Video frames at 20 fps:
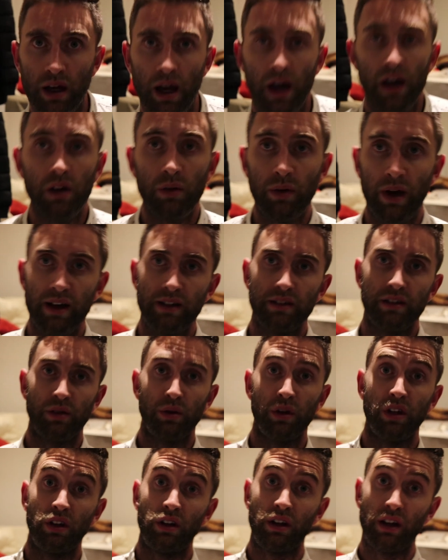Cutaways are
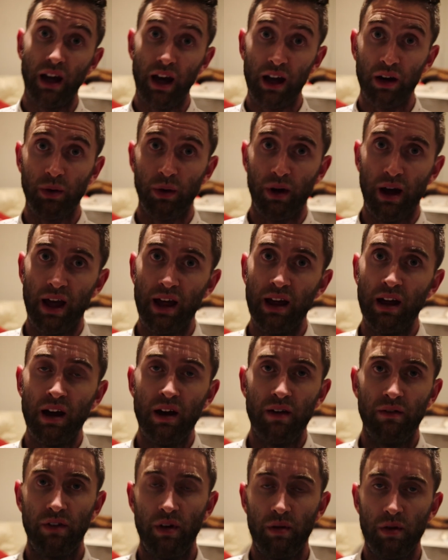where you cut away
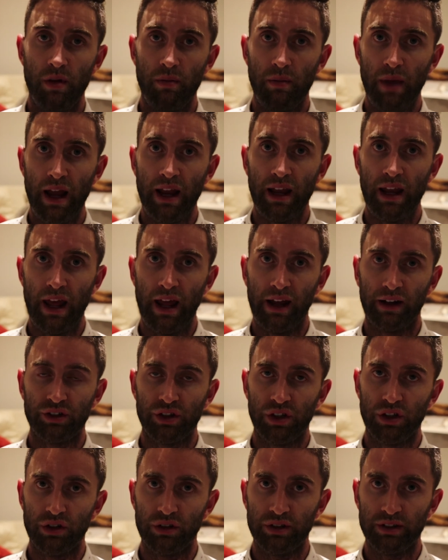from the main
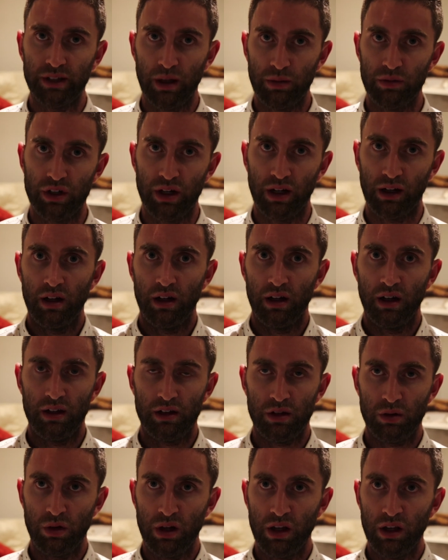action or subject.
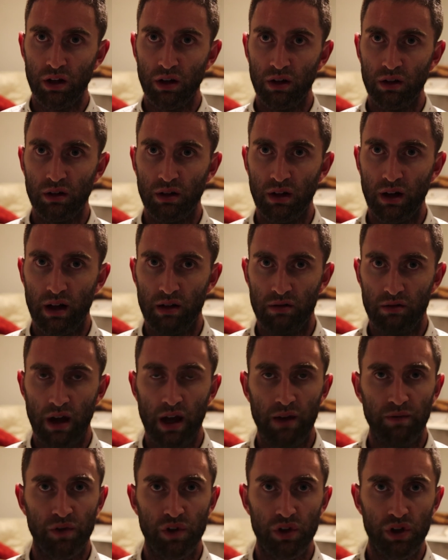It's when you
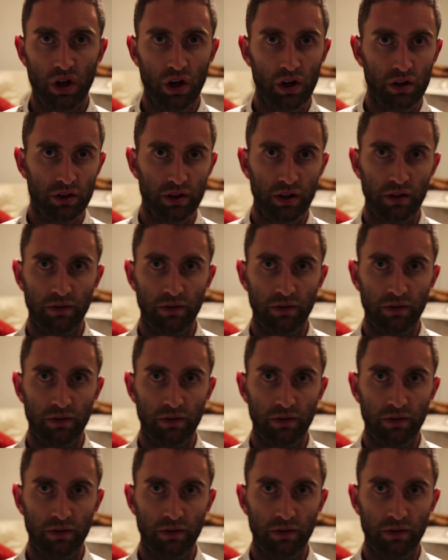have shots